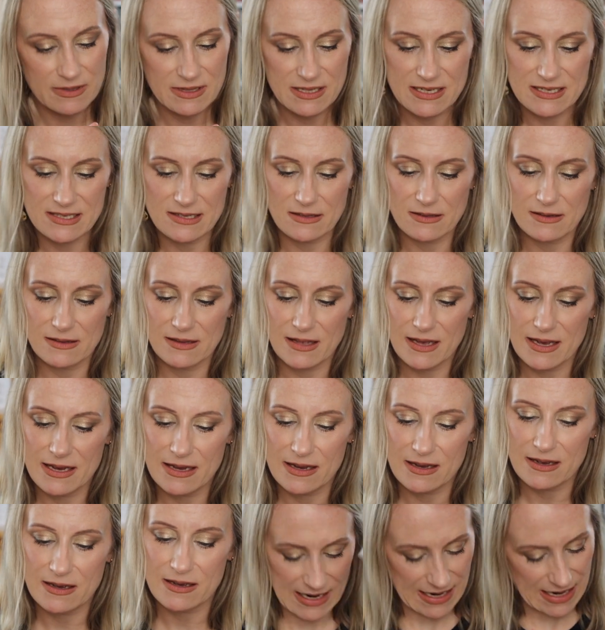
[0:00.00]
what these look like
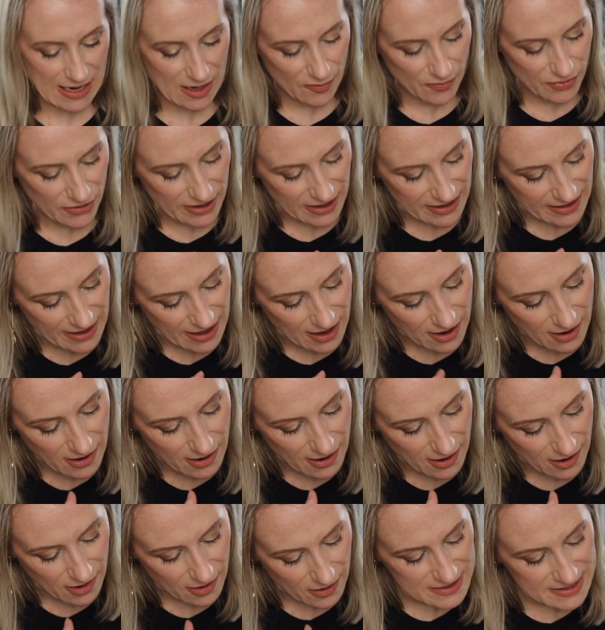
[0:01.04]
and how pretty they
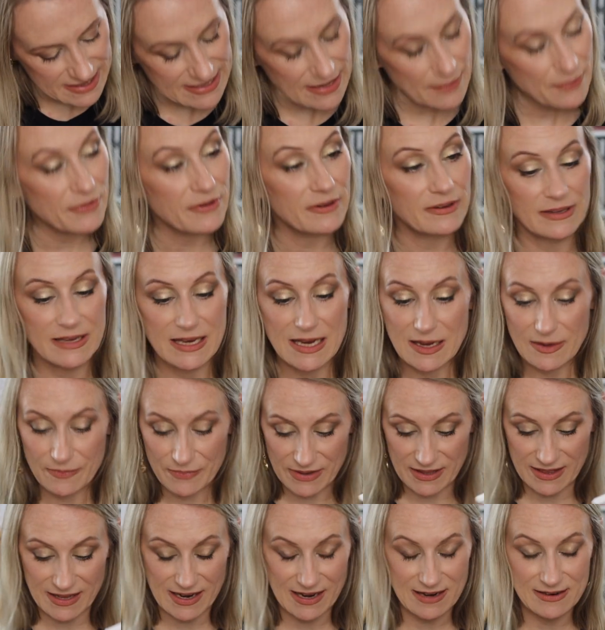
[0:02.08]
are separately,
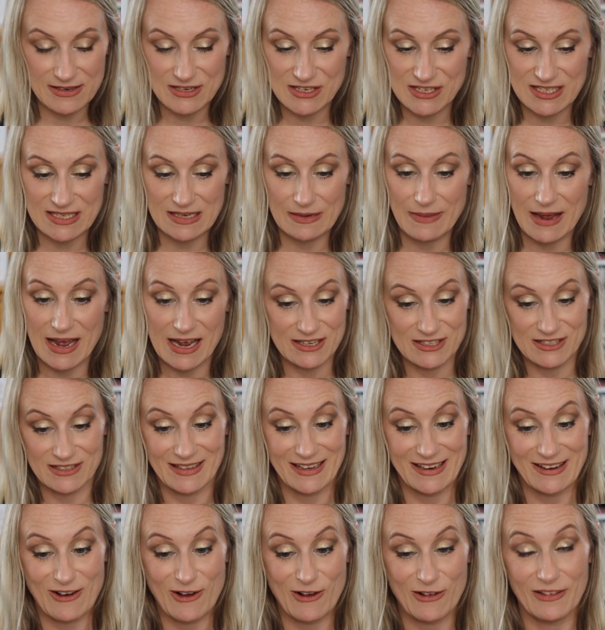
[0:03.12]
but then just imagine
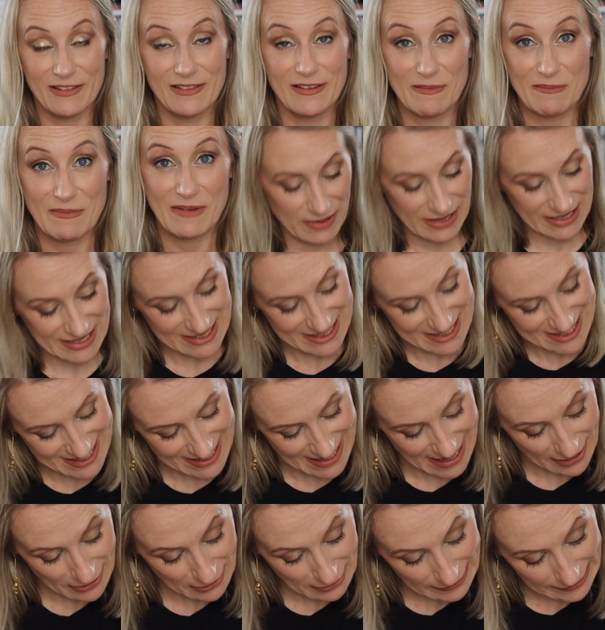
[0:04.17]
like all of them blended
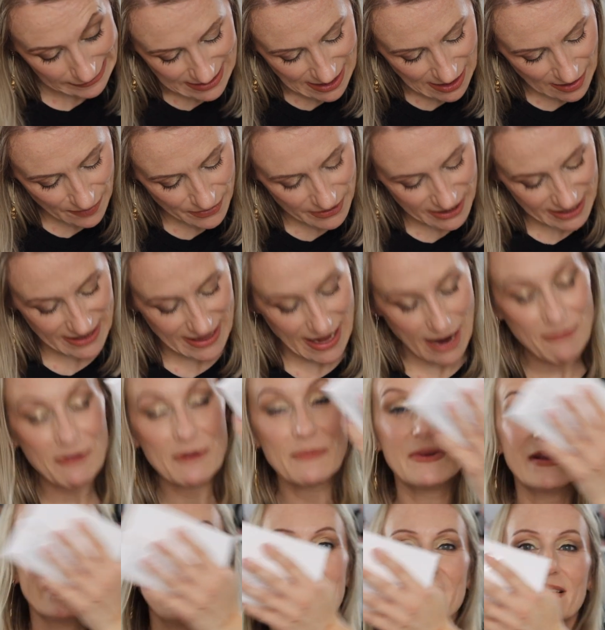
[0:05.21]
together, how pretty that
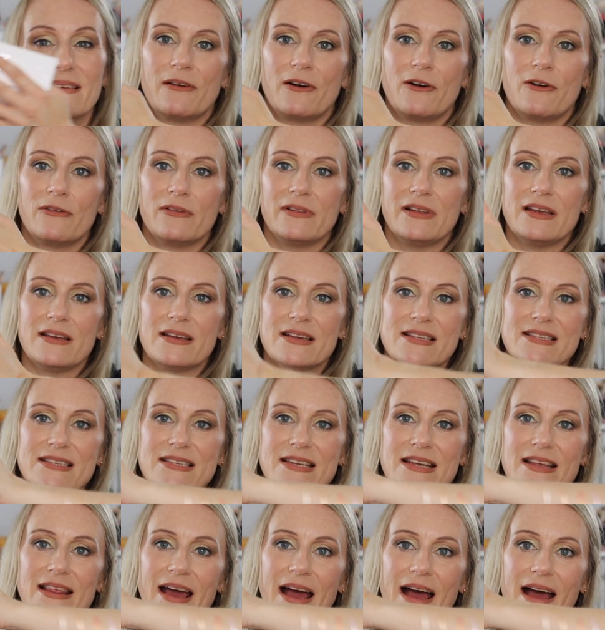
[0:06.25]
would be. Hopefully you can
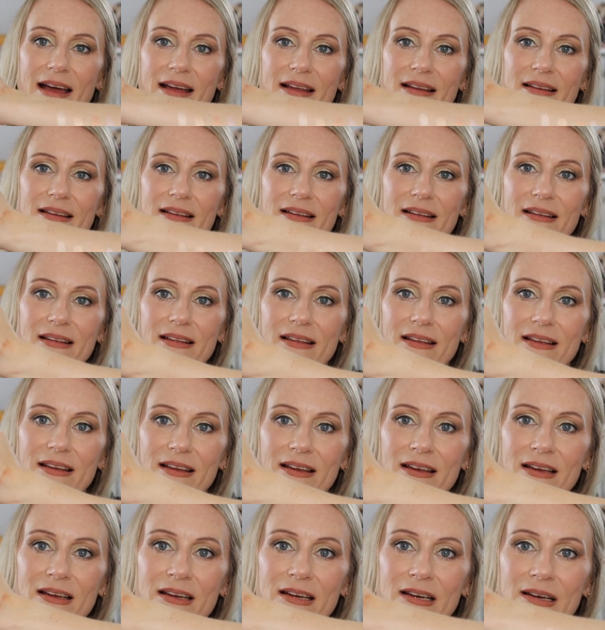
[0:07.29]
see that,
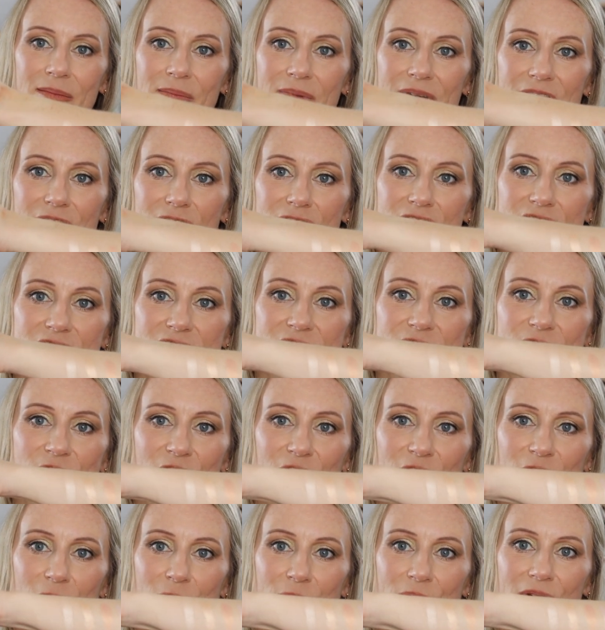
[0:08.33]
but they're just so
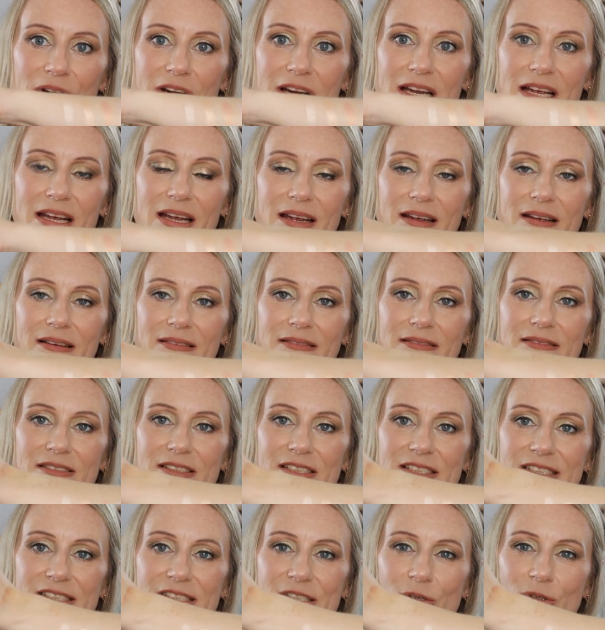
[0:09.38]
pretty.
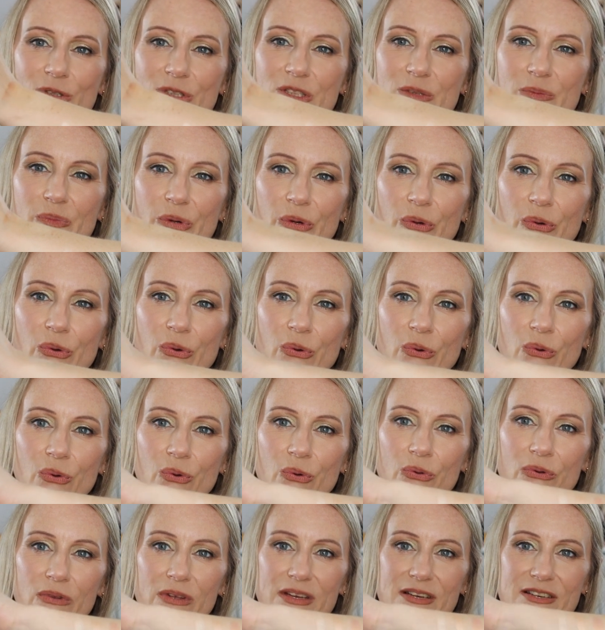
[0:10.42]
Just so
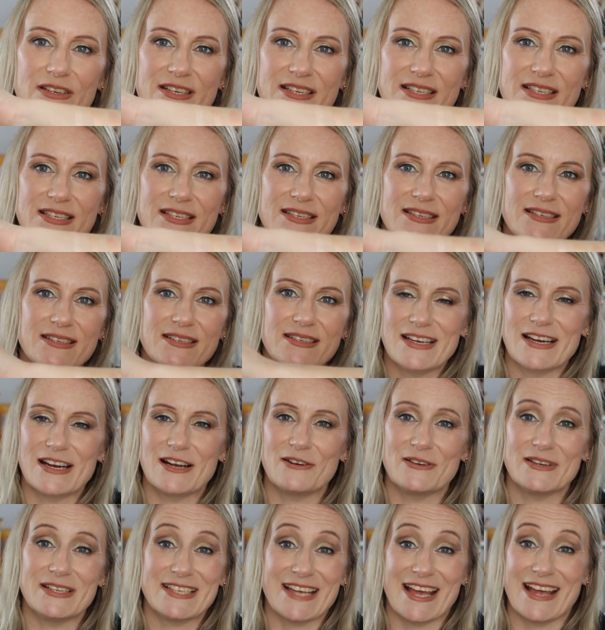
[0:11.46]
smooth and just, you
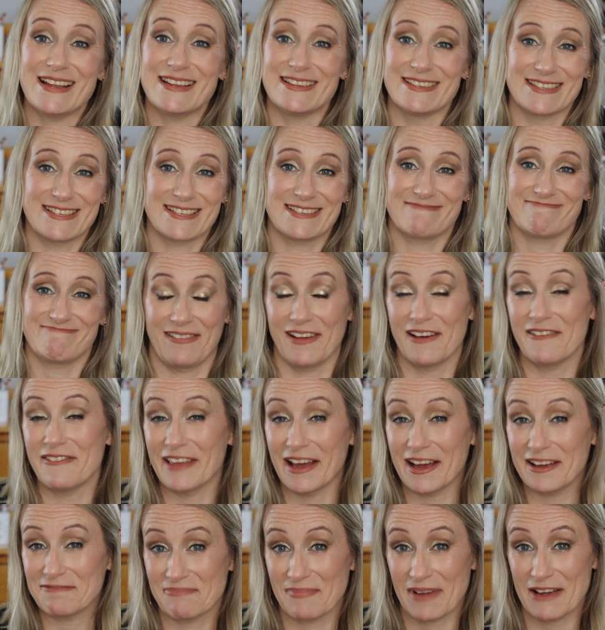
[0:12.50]
know, intense. Love
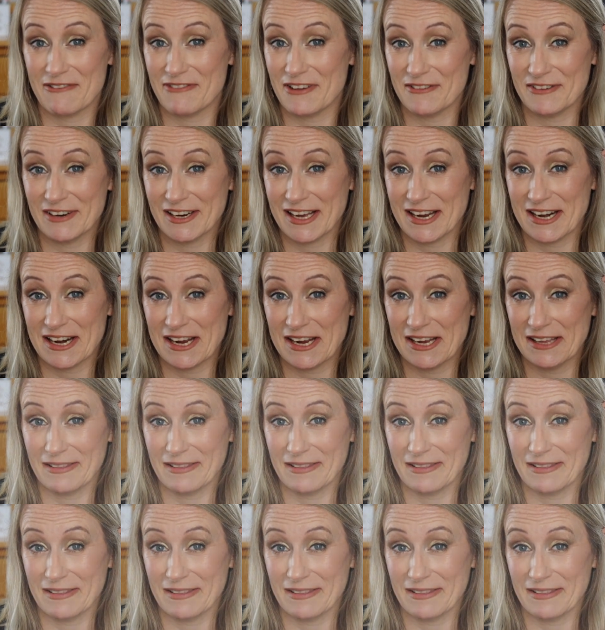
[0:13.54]
that. My favorite kind of